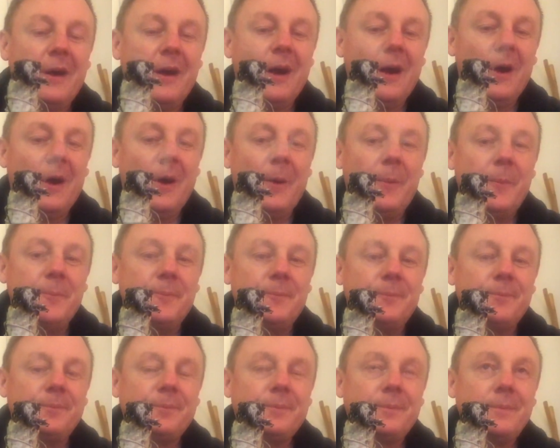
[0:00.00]

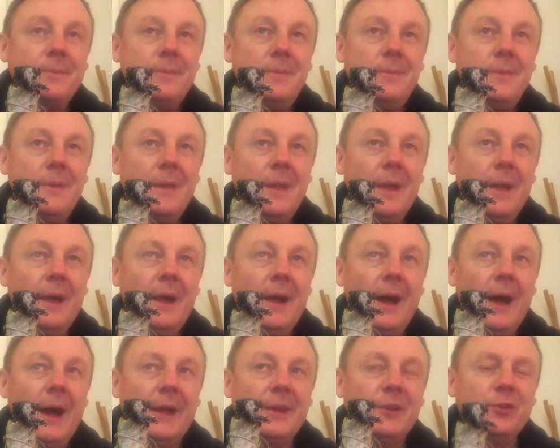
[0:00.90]
and
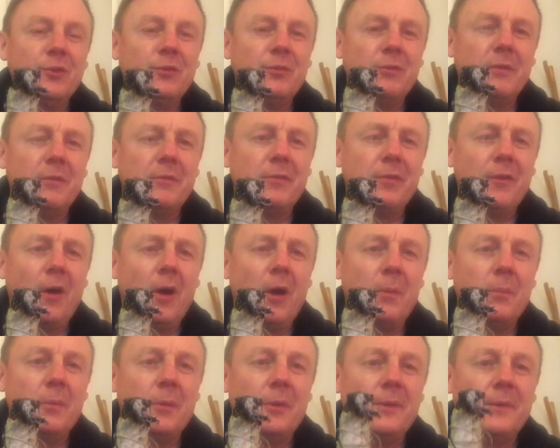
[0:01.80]
your
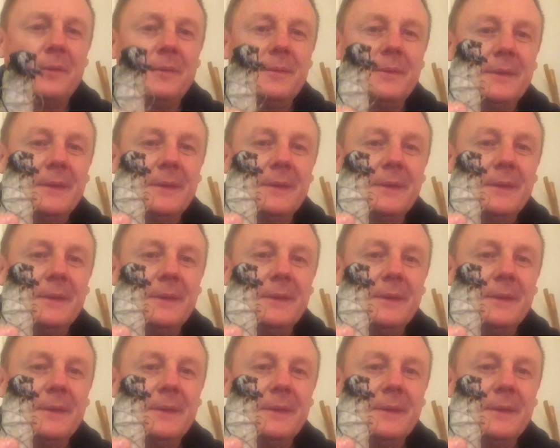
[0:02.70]
environment.